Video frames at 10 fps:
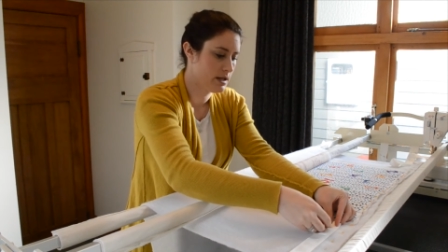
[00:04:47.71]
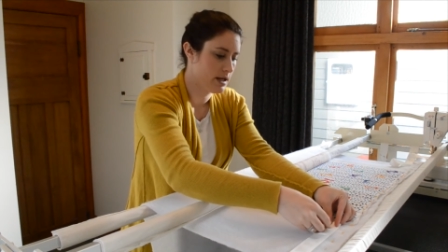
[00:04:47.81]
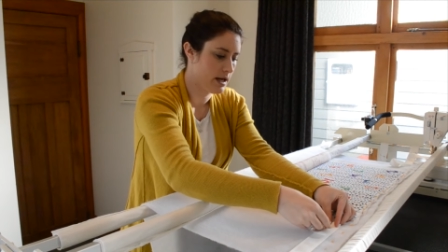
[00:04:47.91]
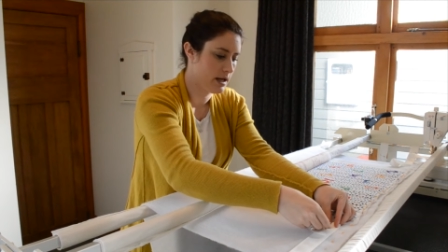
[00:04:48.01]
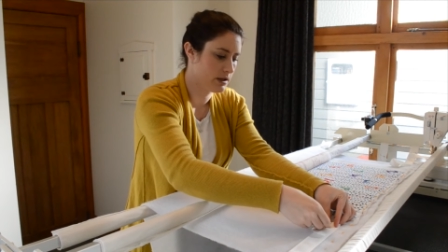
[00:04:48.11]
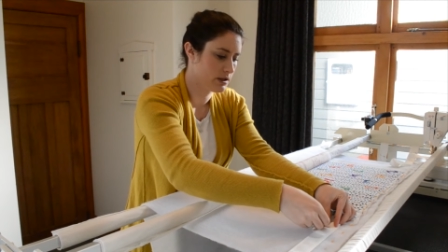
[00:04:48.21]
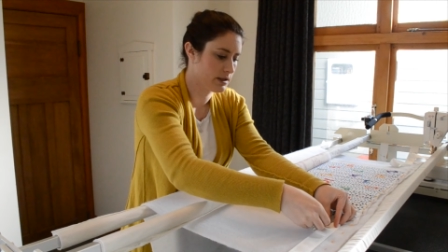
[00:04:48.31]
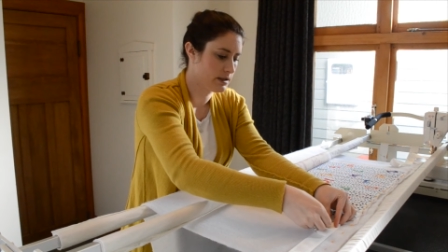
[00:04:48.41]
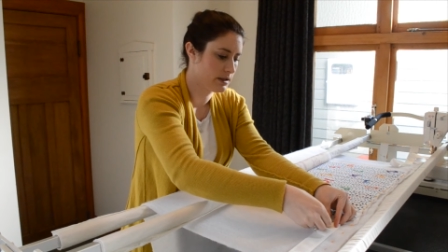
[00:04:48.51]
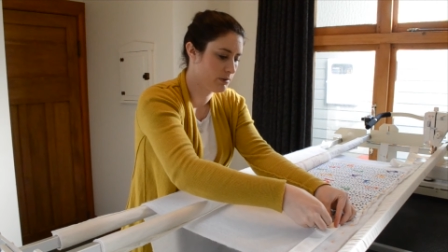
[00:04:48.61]
and
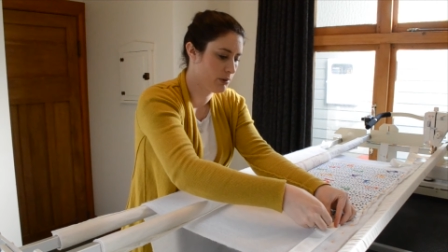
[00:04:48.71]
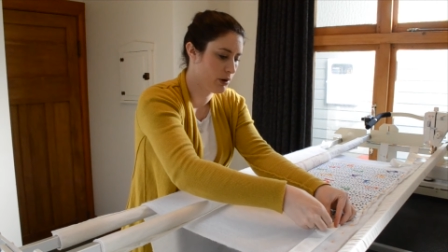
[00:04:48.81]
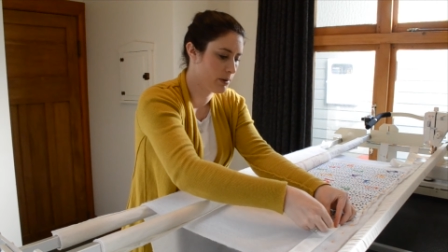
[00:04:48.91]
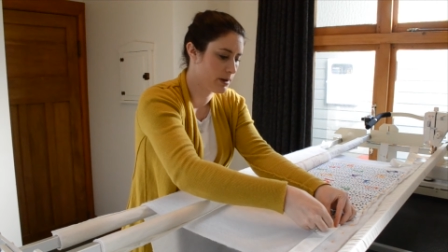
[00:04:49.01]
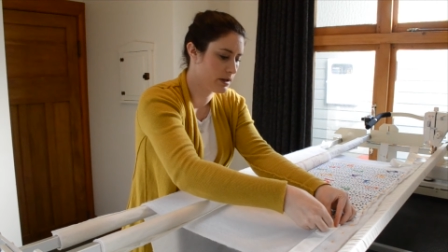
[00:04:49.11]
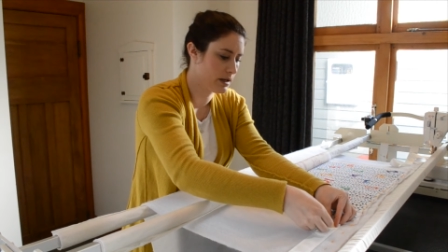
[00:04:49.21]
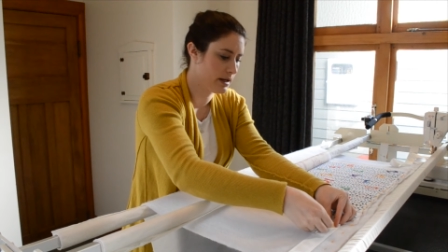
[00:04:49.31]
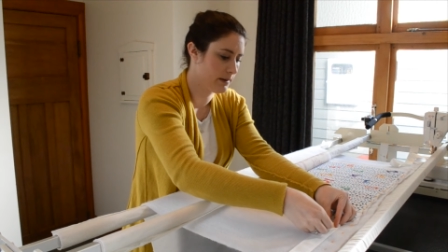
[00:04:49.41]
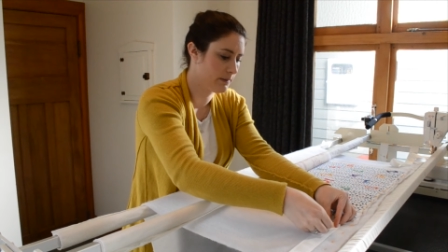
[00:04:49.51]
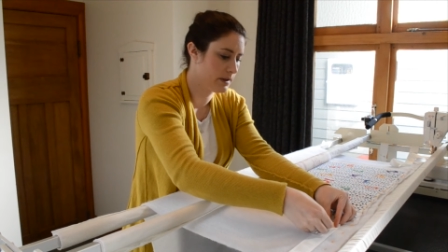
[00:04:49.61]
just pop it
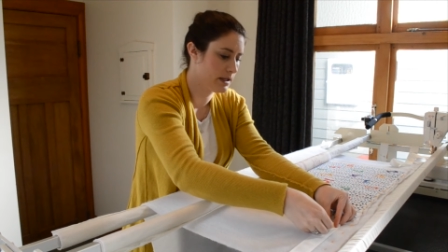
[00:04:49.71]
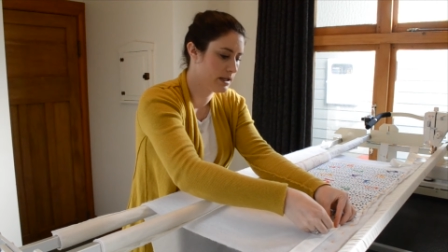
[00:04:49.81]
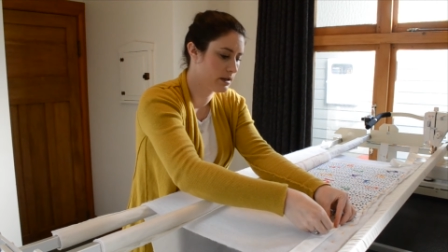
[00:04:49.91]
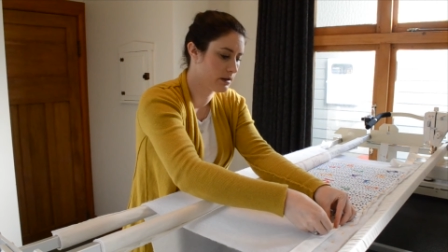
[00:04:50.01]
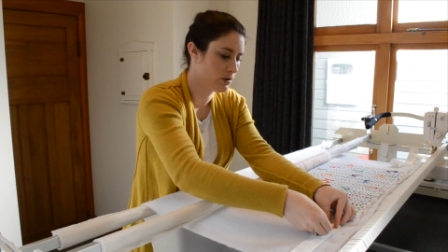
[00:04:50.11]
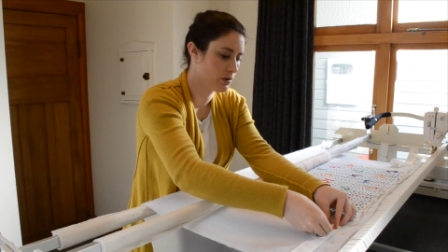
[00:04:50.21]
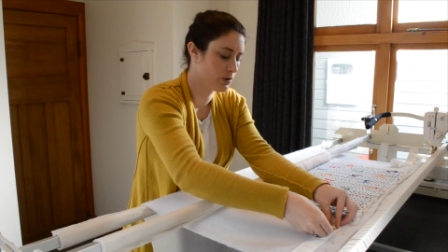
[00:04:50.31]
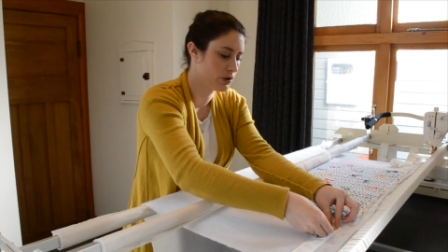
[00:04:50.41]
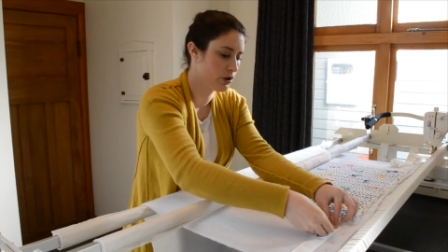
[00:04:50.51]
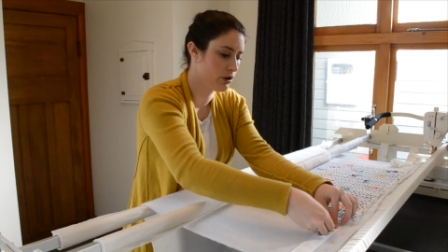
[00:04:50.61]
near the quilt
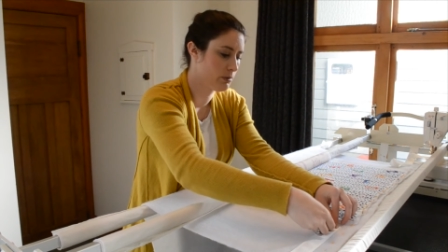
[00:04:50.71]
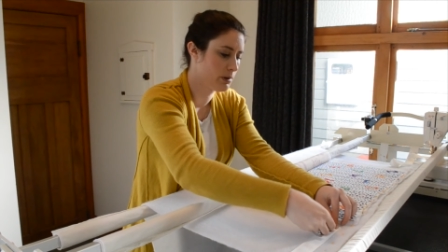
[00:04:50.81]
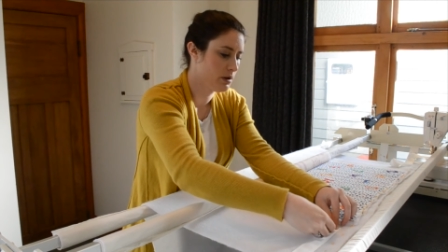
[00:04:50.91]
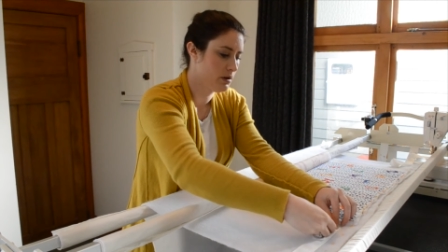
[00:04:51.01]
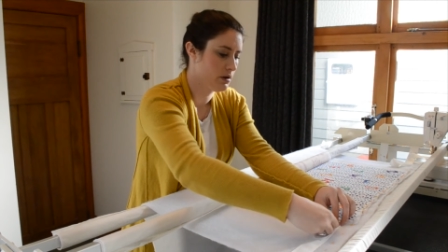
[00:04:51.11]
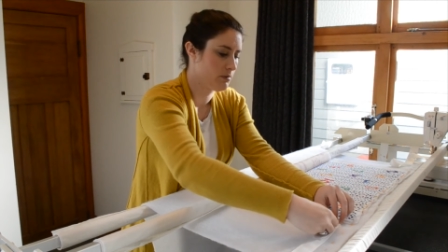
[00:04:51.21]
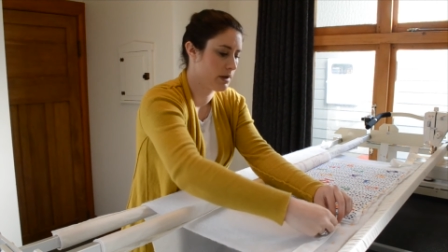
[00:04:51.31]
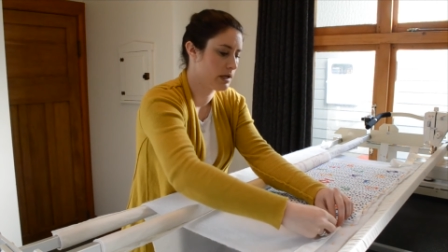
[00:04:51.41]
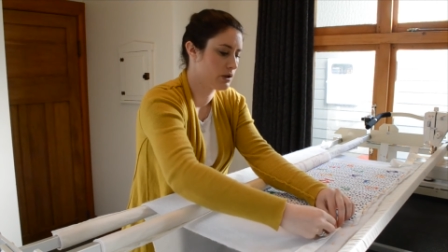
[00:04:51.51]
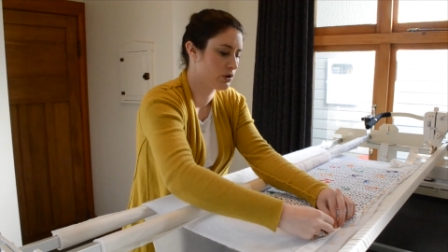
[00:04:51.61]
top,
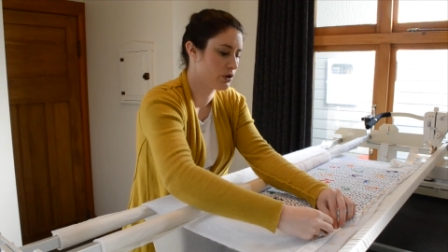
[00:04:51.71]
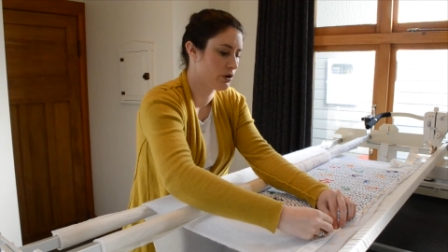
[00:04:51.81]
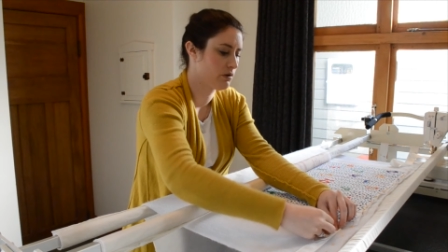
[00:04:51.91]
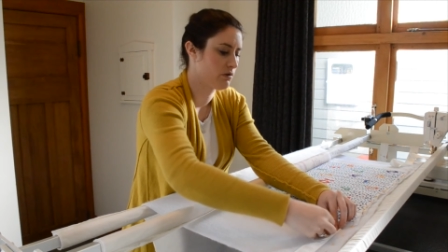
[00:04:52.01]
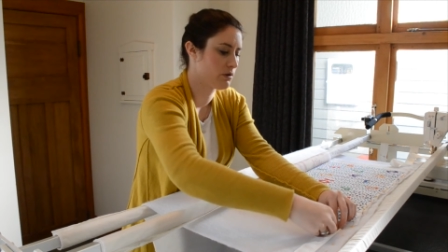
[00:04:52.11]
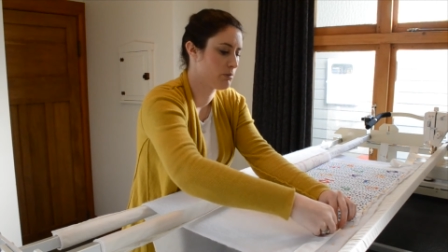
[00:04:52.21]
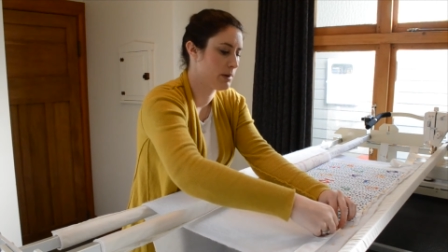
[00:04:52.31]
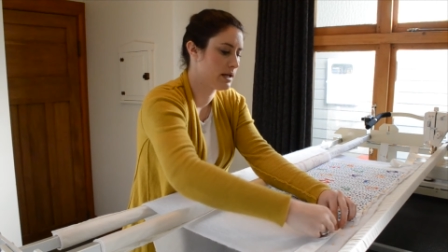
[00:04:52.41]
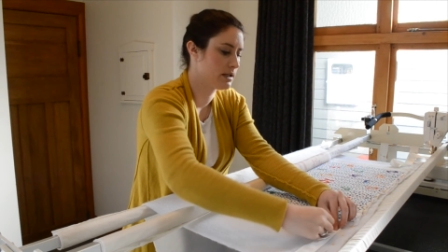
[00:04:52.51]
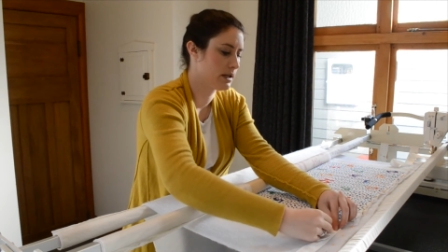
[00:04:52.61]
making sure you go through the
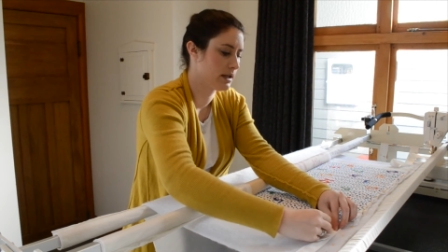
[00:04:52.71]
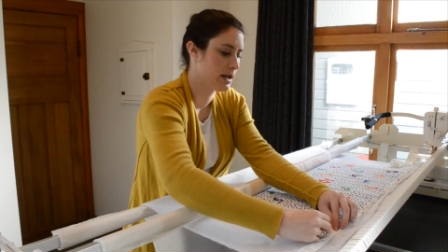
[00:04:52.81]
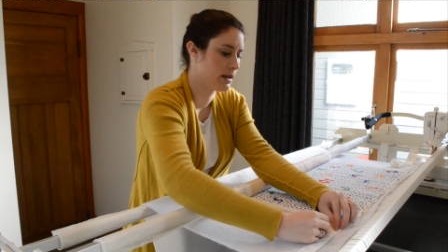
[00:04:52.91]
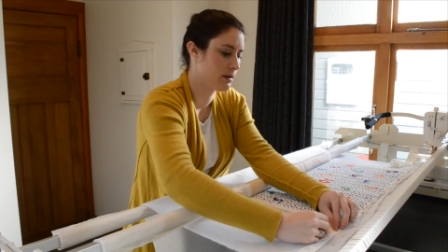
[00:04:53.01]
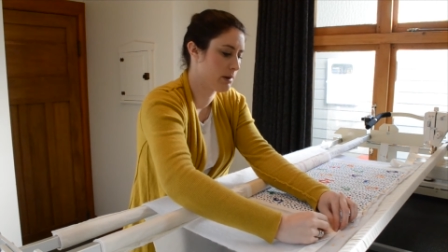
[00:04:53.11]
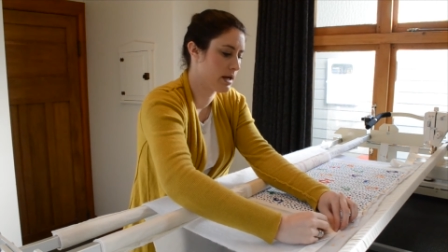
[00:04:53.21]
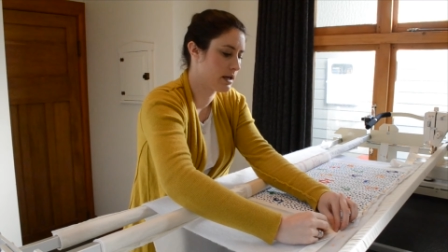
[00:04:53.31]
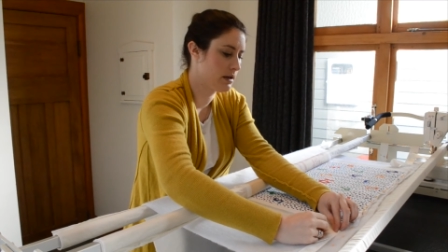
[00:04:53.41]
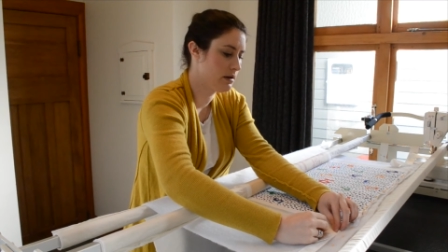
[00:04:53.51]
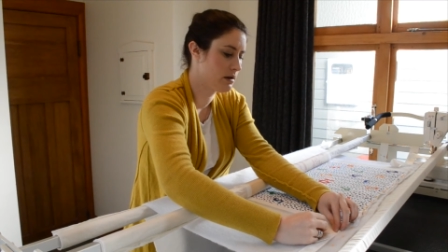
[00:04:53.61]
batting and the
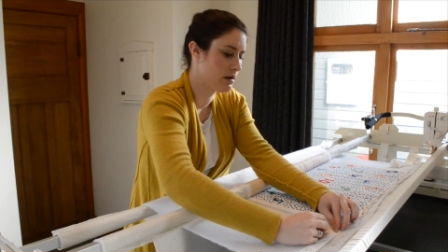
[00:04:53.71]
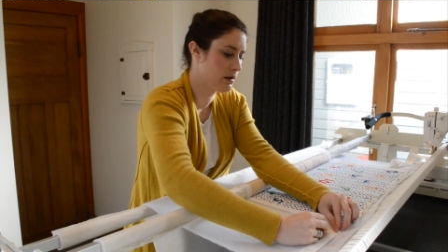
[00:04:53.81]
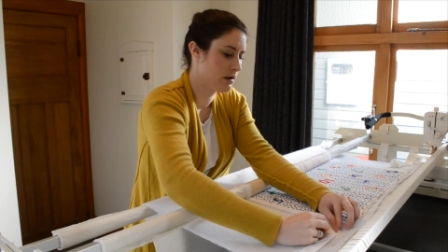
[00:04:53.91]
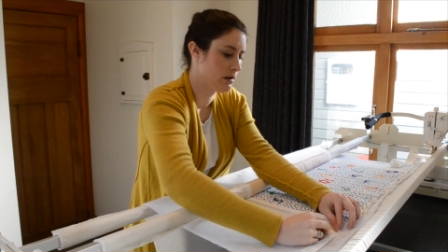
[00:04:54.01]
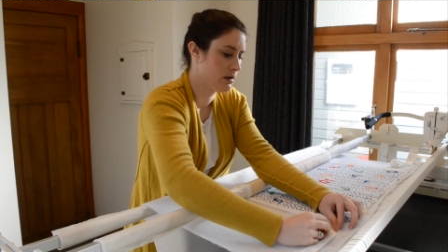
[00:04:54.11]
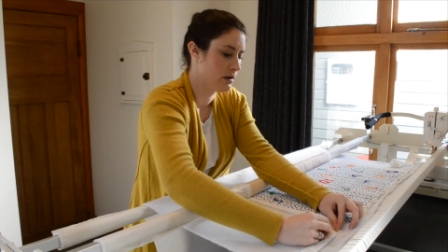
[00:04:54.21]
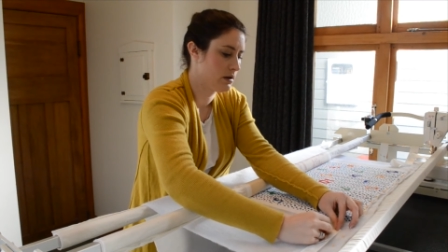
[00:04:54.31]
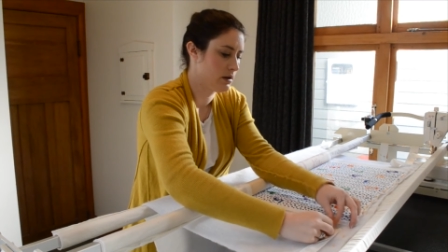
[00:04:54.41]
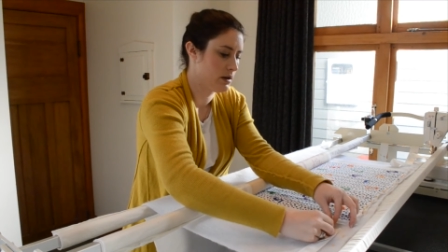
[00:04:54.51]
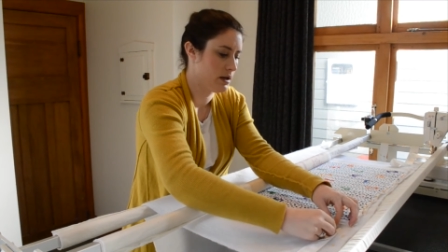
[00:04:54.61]
backing,
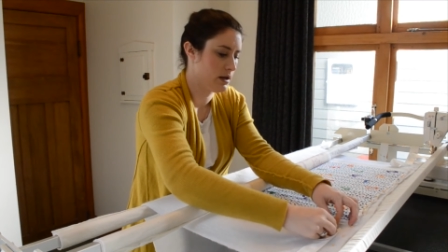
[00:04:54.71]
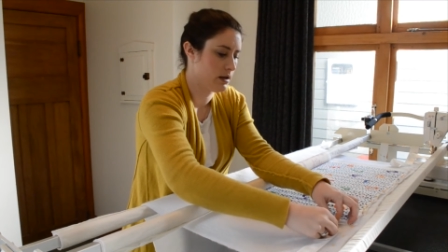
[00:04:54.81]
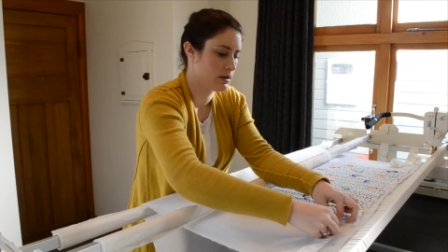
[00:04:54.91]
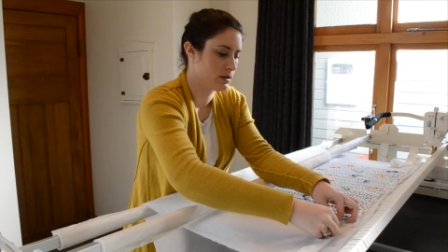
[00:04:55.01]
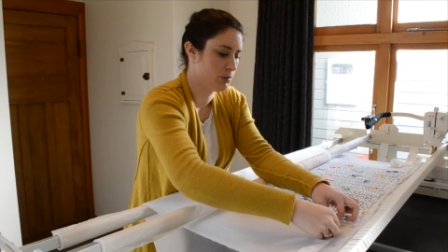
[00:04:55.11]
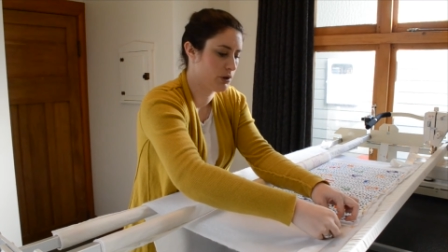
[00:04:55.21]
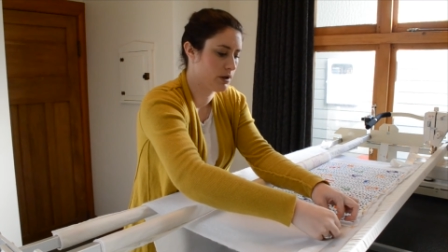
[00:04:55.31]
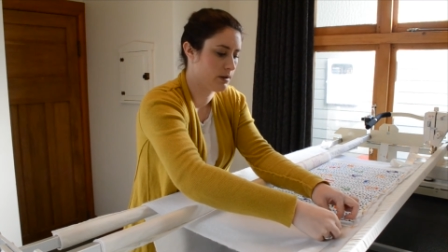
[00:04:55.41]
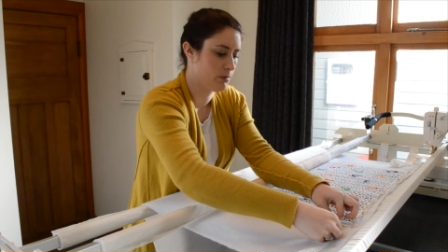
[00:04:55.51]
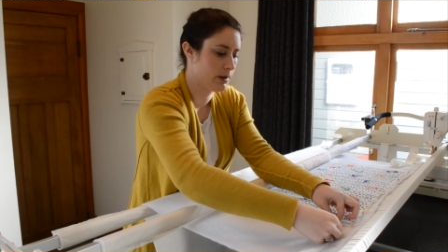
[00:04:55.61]
and just put it
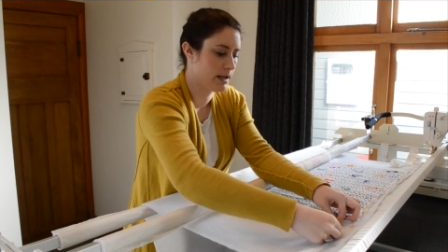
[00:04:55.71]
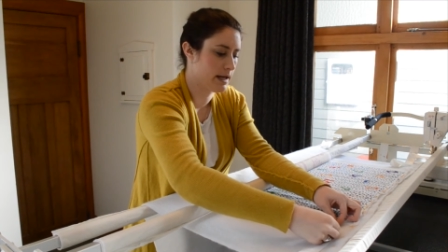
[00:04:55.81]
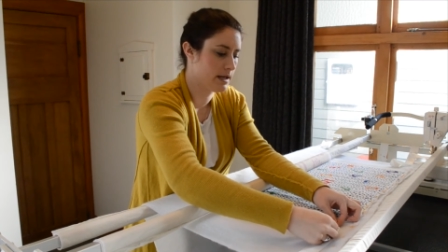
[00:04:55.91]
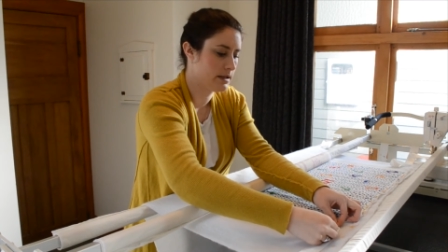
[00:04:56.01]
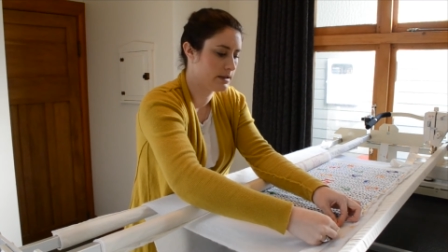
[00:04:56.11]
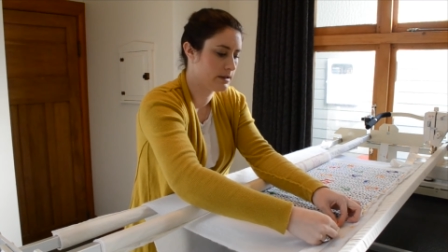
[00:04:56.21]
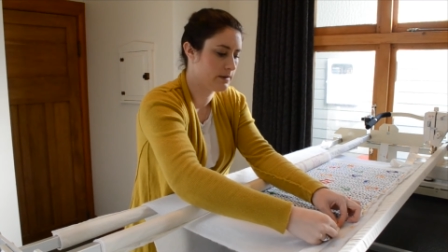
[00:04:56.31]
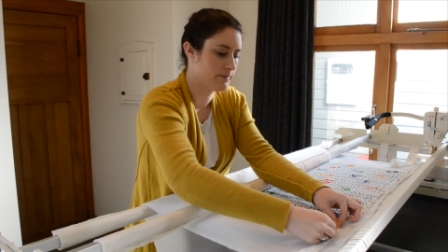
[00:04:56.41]
in place.